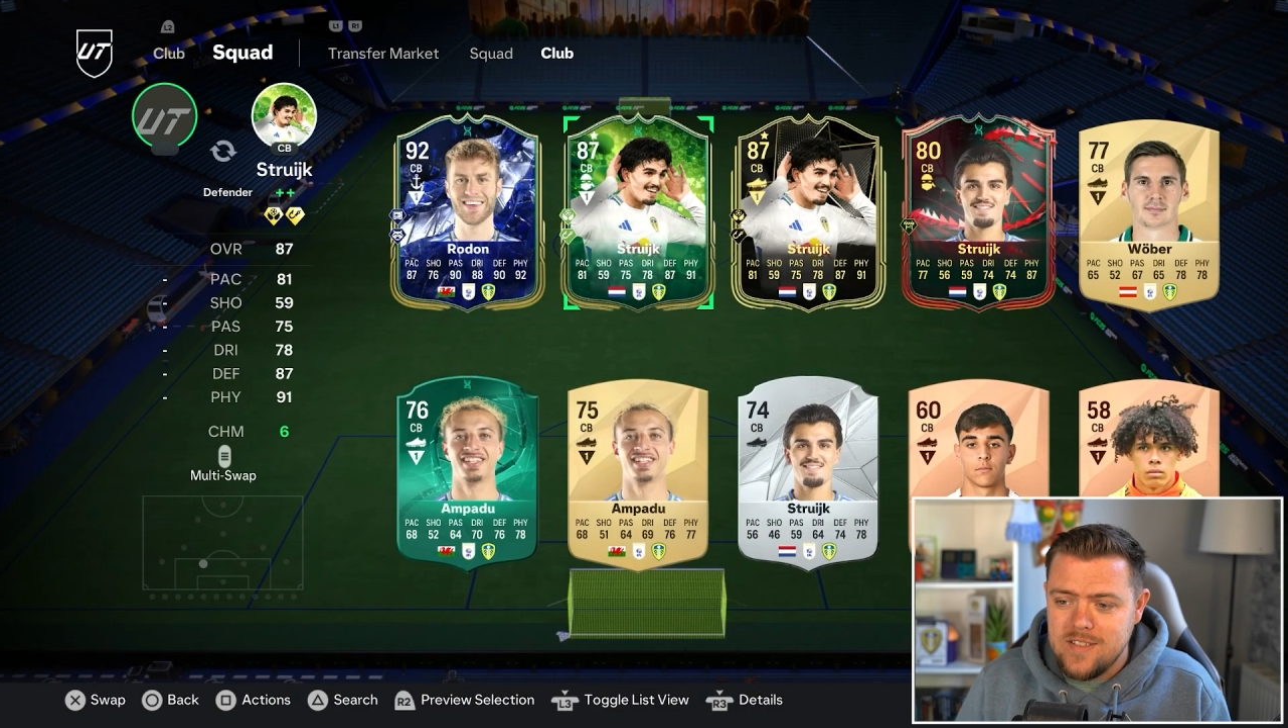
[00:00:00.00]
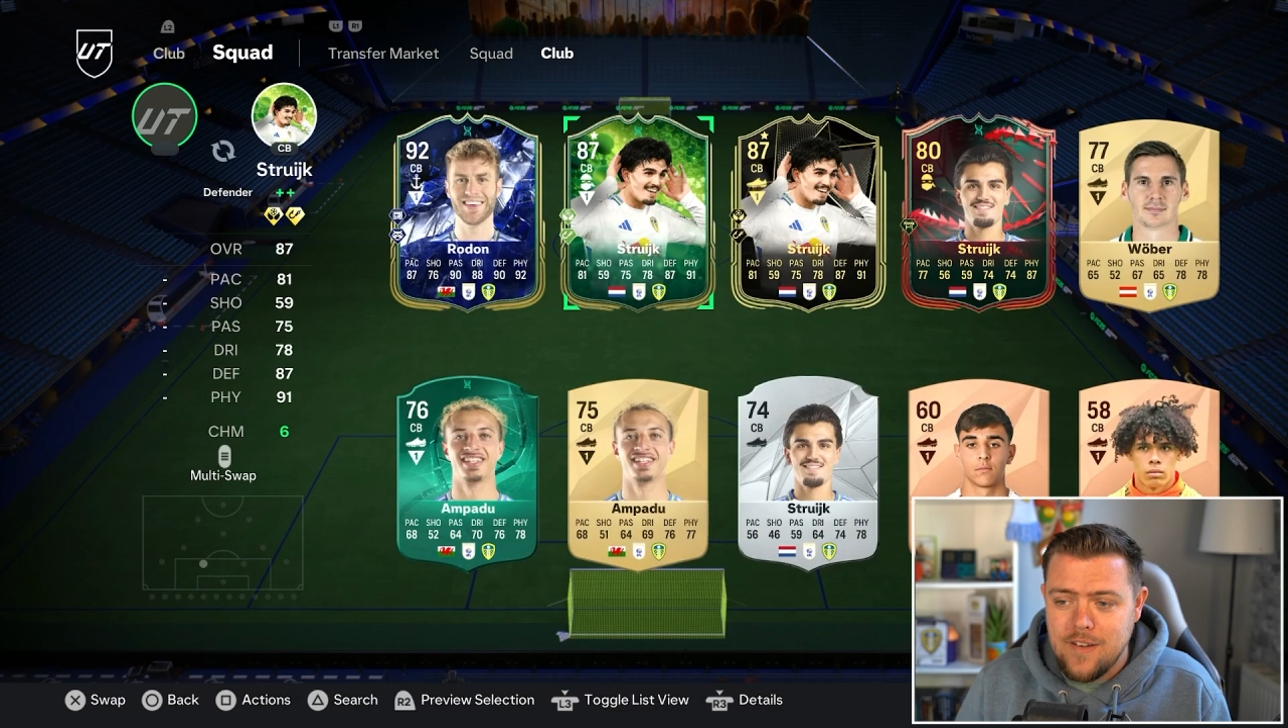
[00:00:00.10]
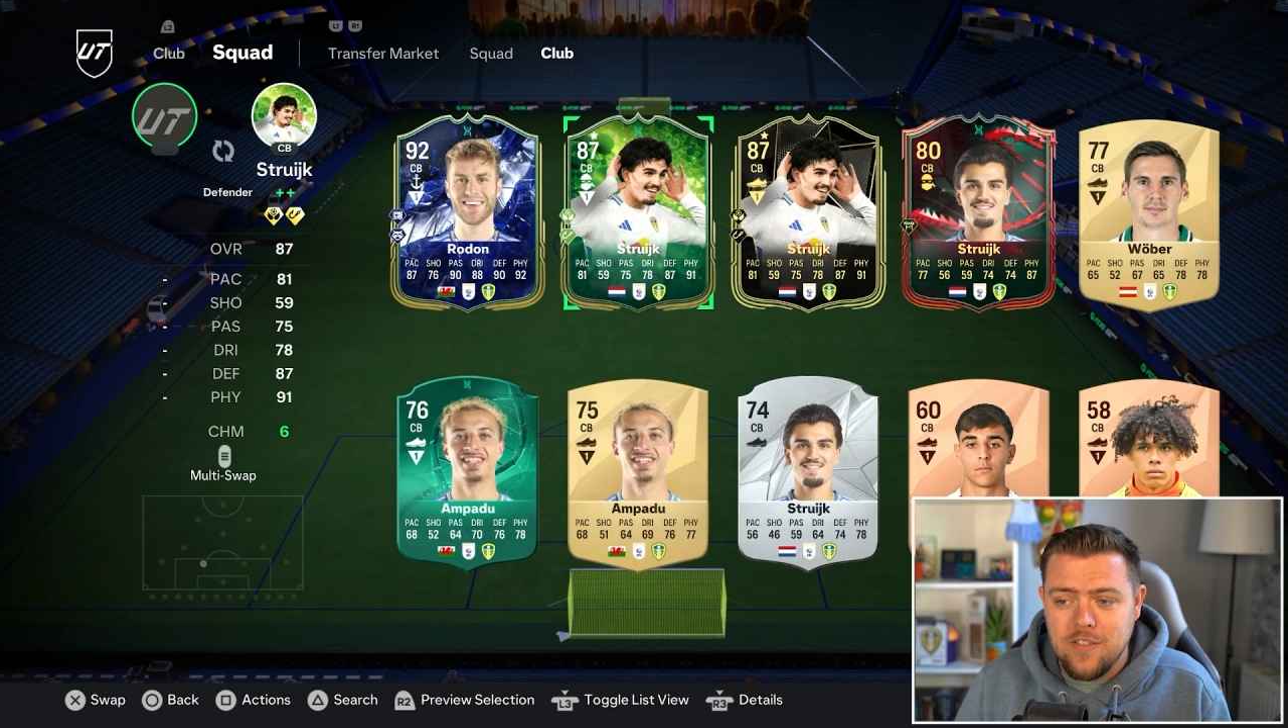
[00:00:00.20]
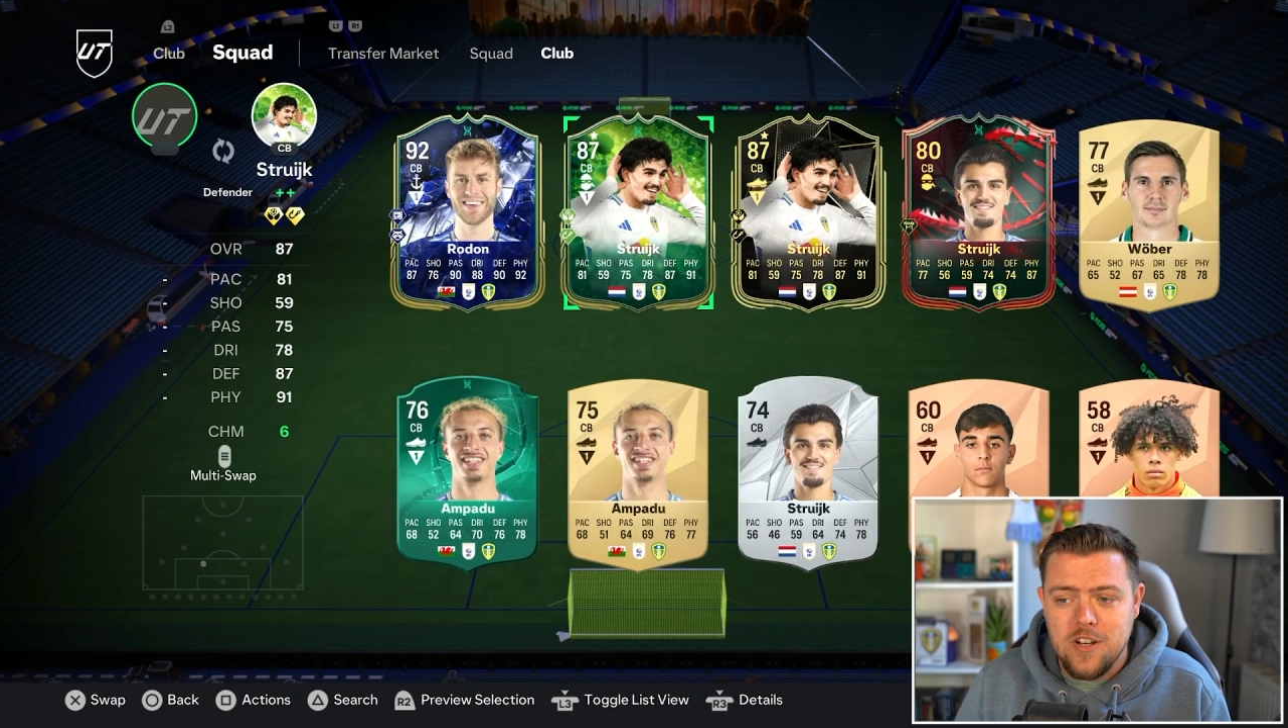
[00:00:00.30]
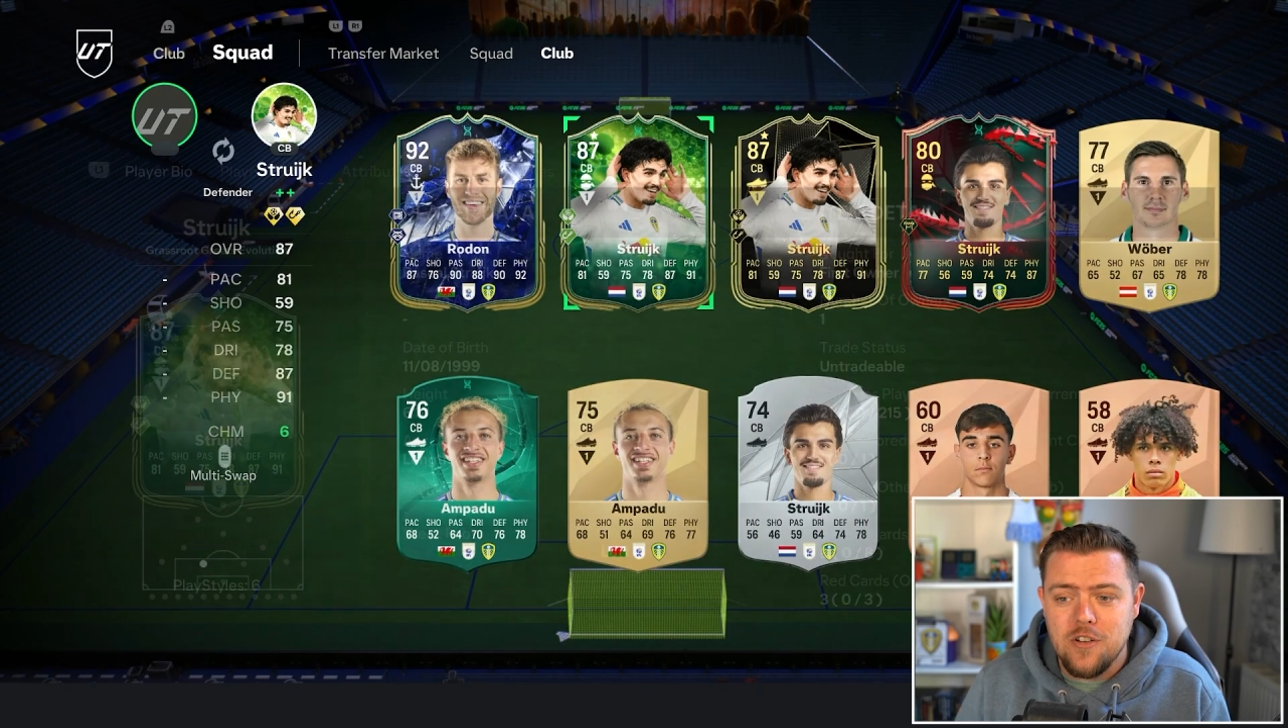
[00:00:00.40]

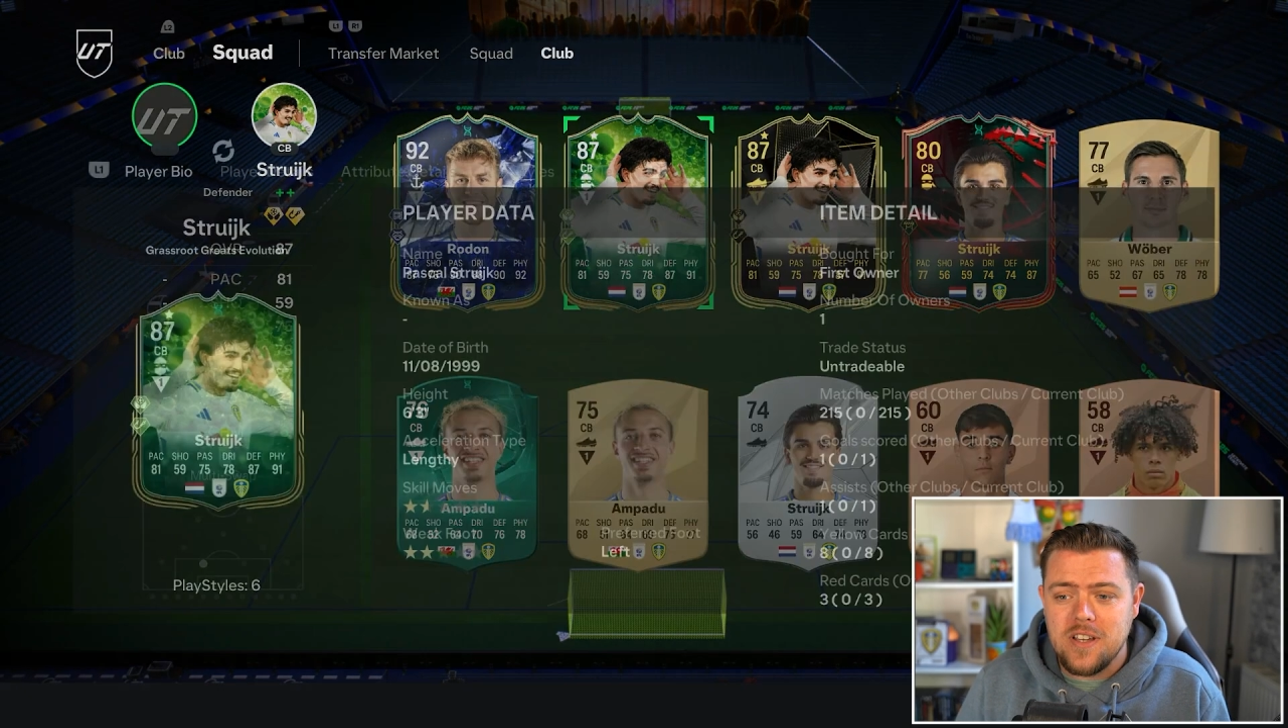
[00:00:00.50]
Definitely another